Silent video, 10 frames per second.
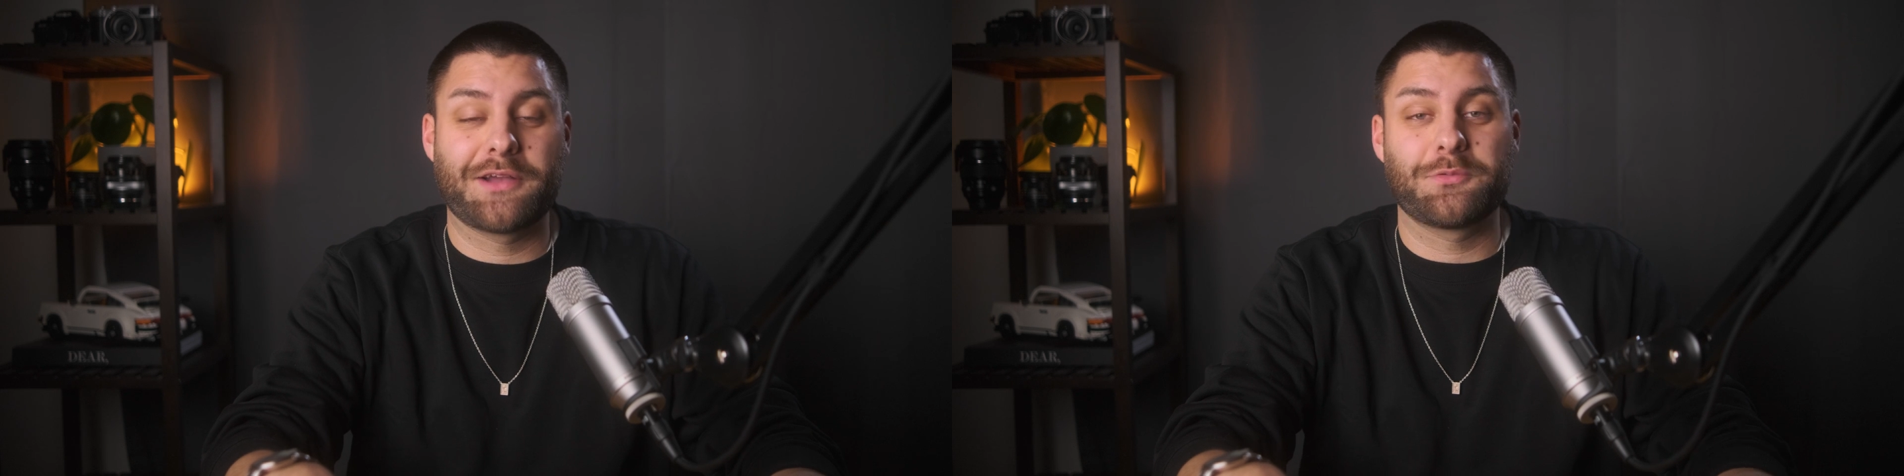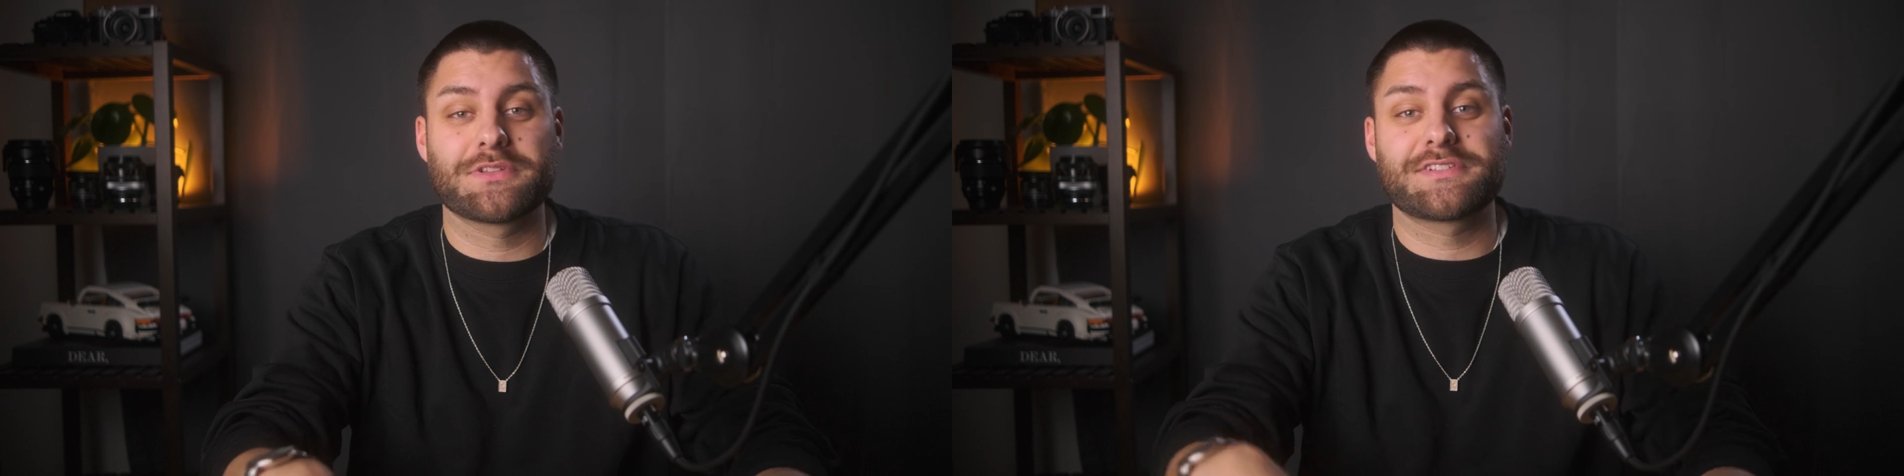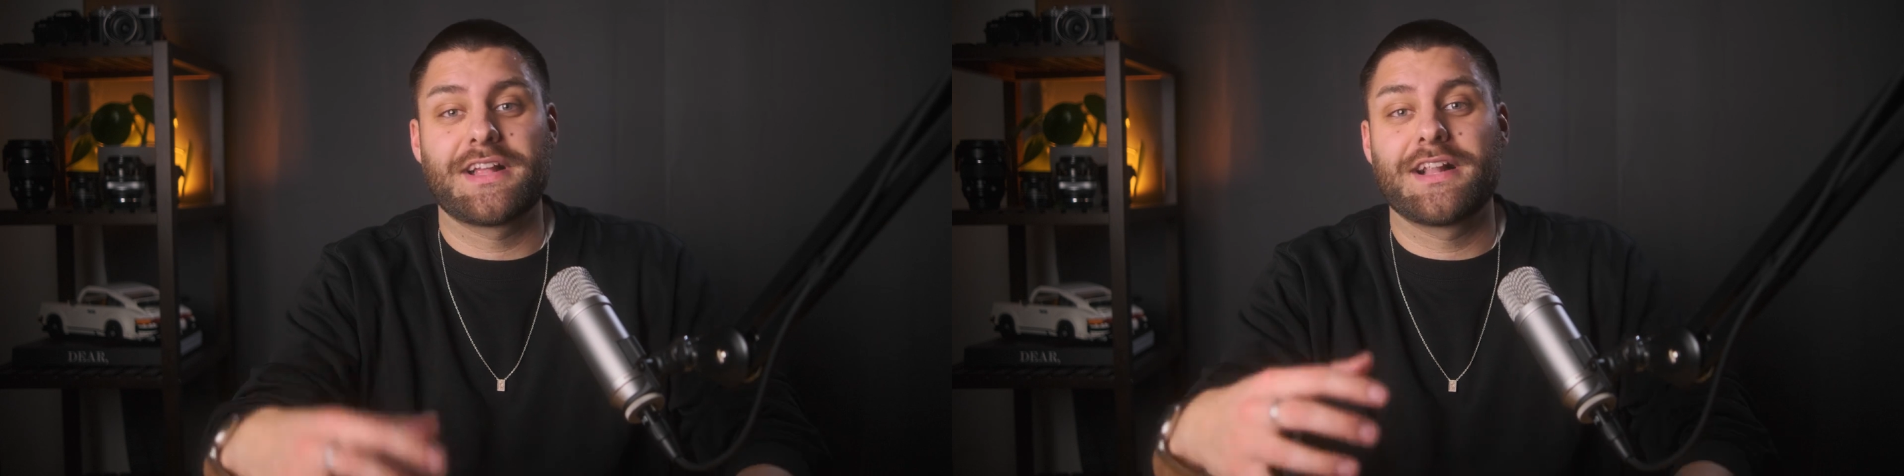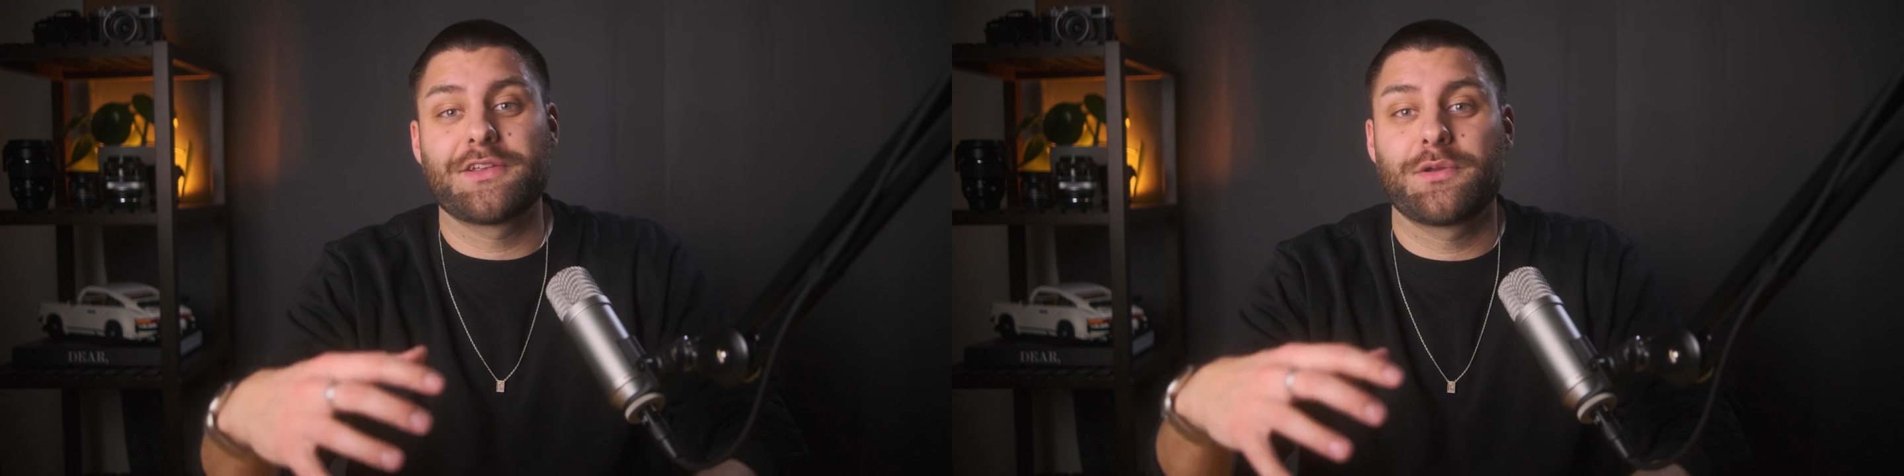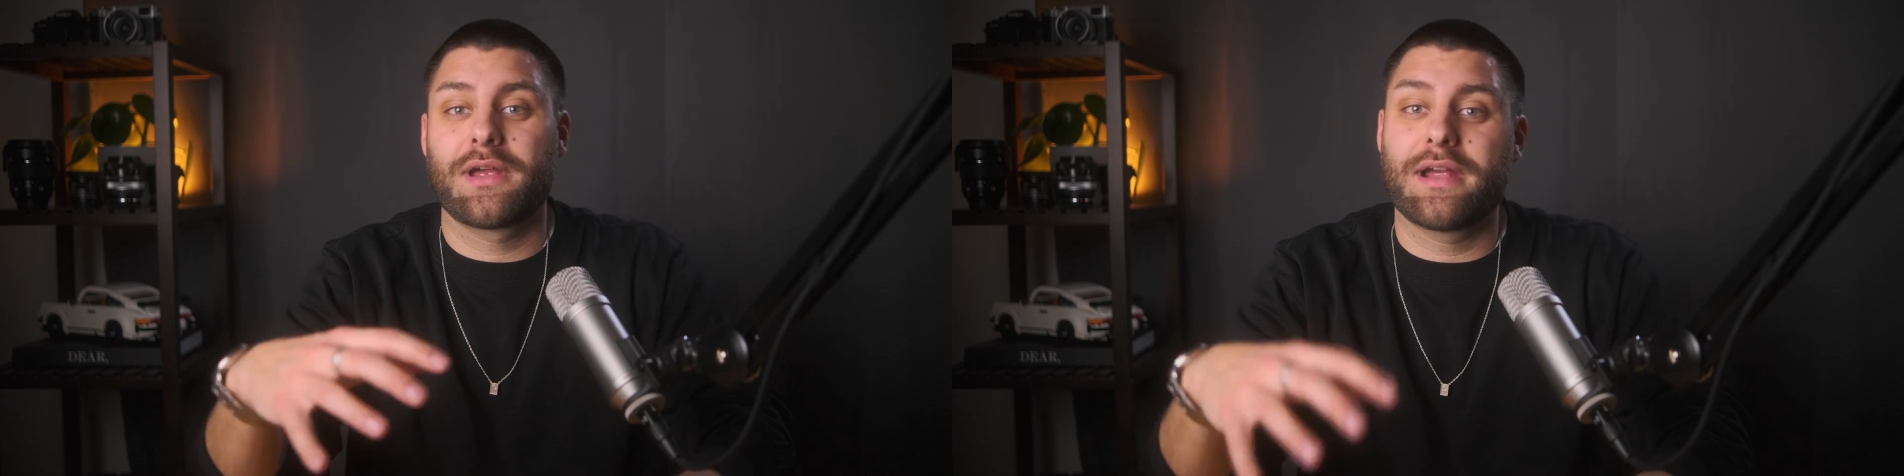I will tell
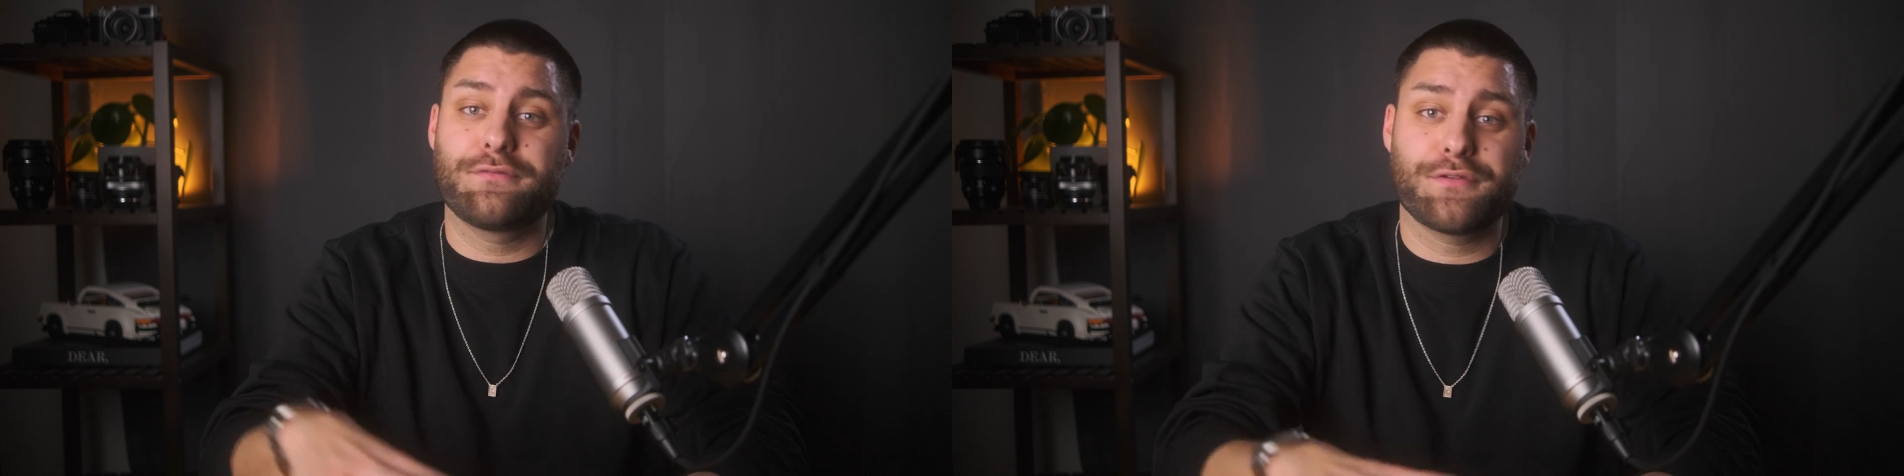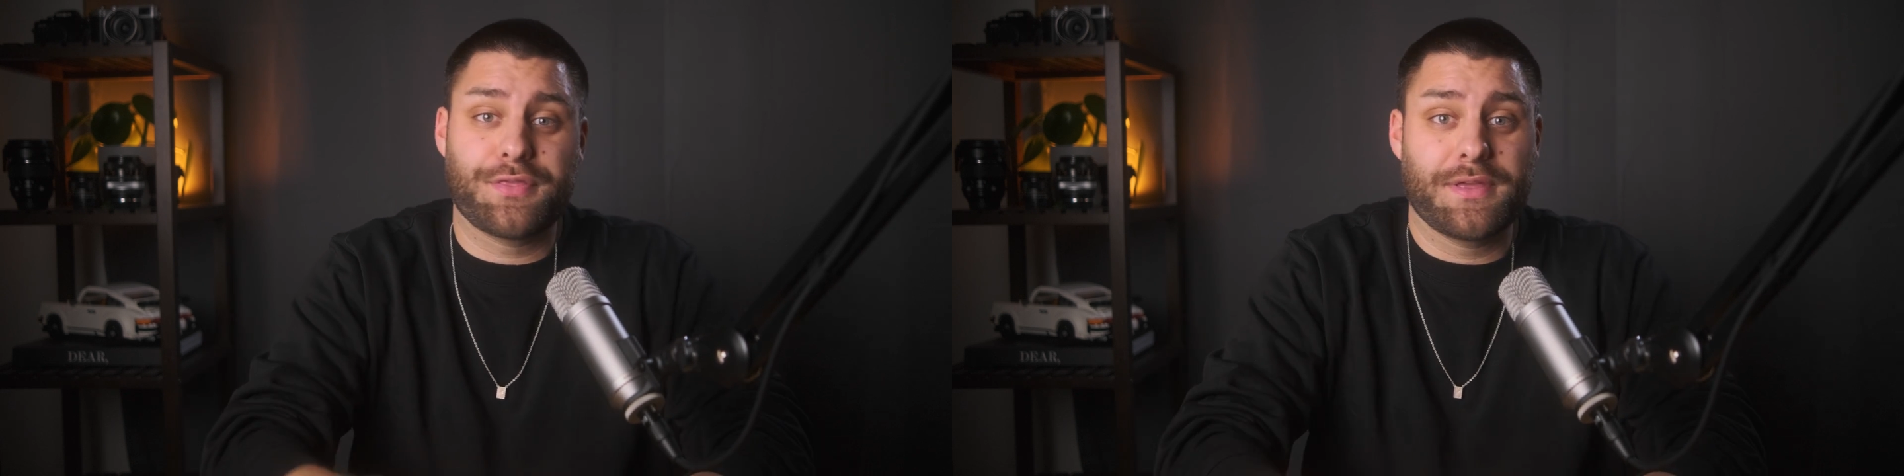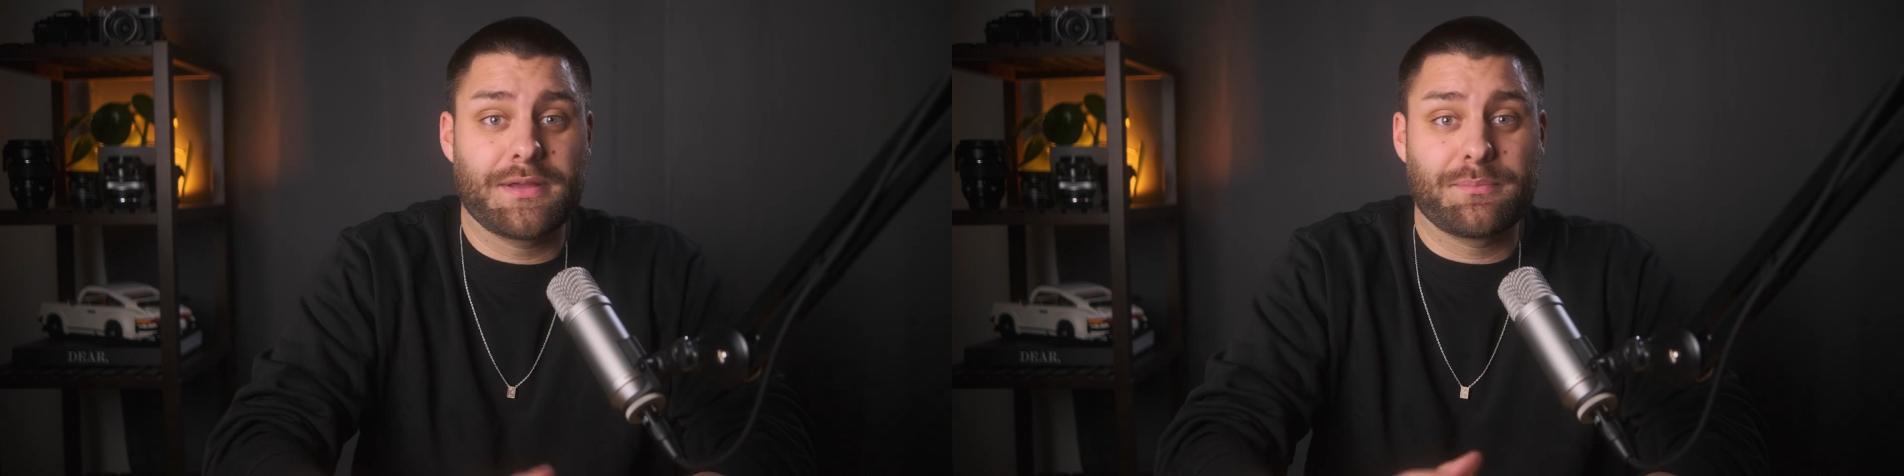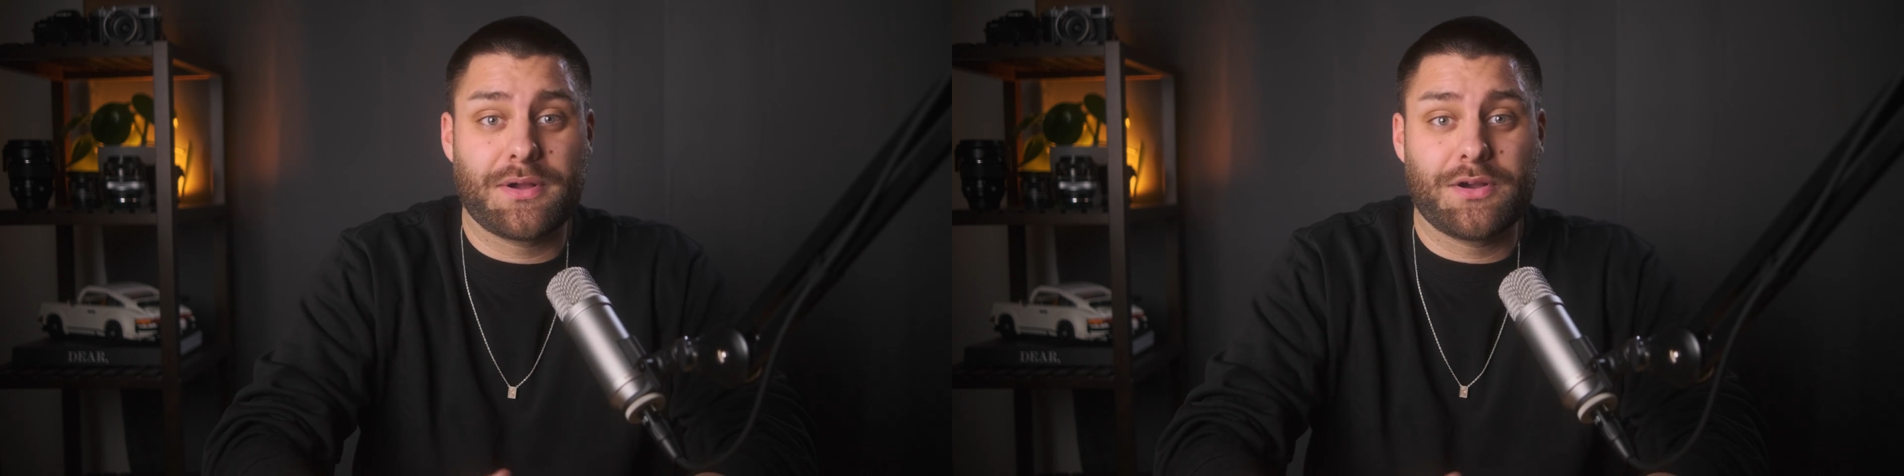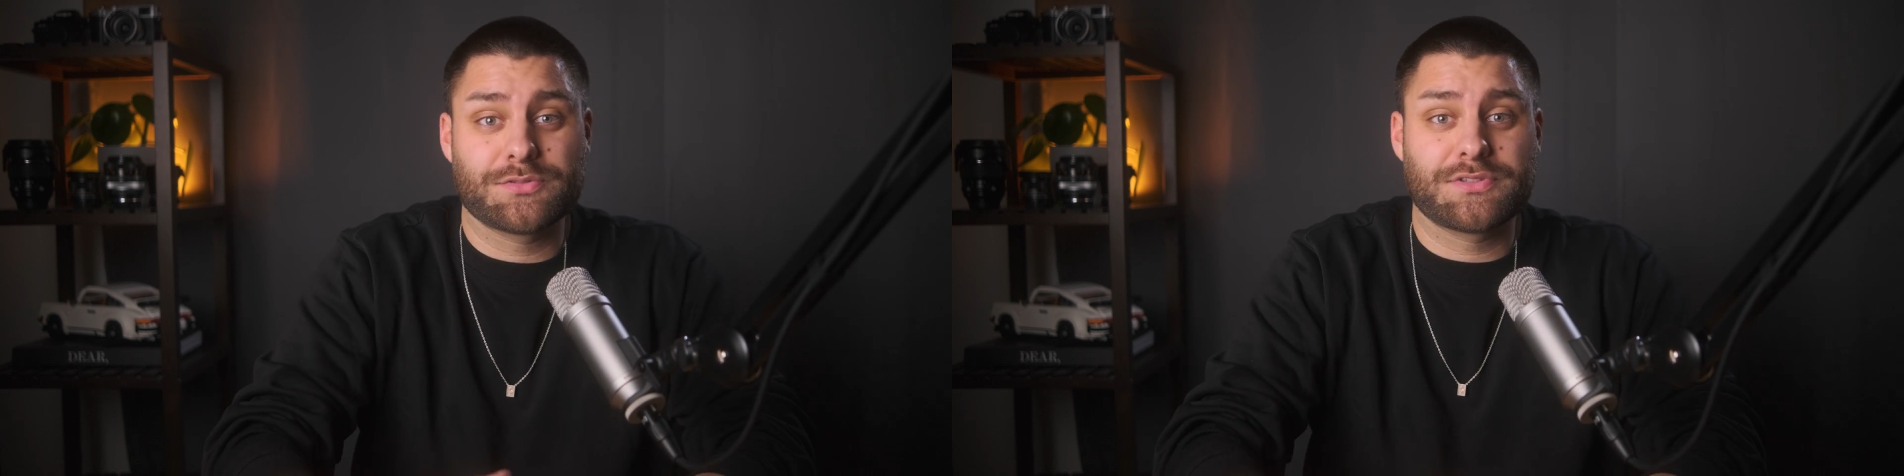you everything
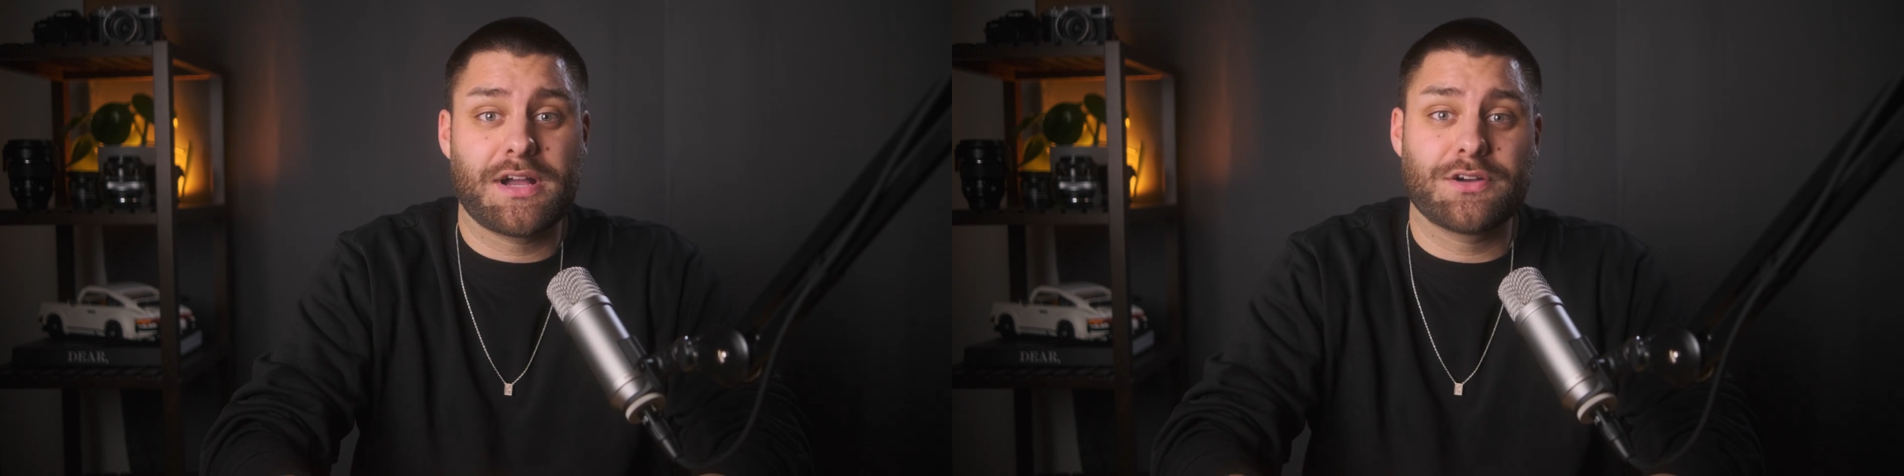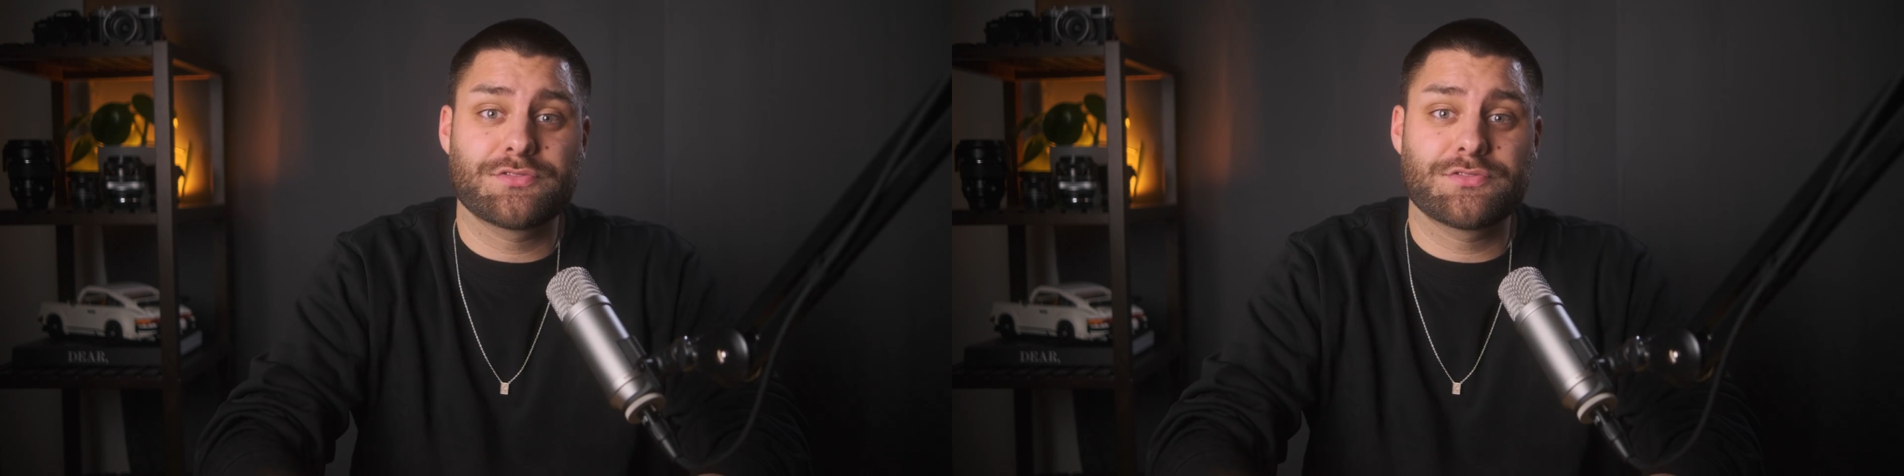about how